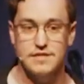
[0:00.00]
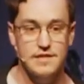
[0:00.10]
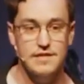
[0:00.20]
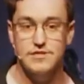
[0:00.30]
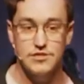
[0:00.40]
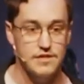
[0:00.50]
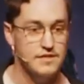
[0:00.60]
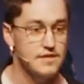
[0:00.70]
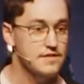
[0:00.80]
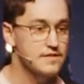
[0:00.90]
need
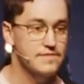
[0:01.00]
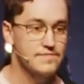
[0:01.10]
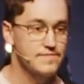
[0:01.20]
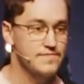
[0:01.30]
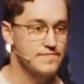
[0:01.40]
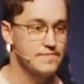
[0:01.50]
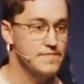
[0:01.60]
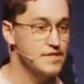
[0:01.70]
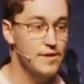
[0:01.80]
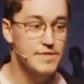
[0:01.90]
Jesus. Some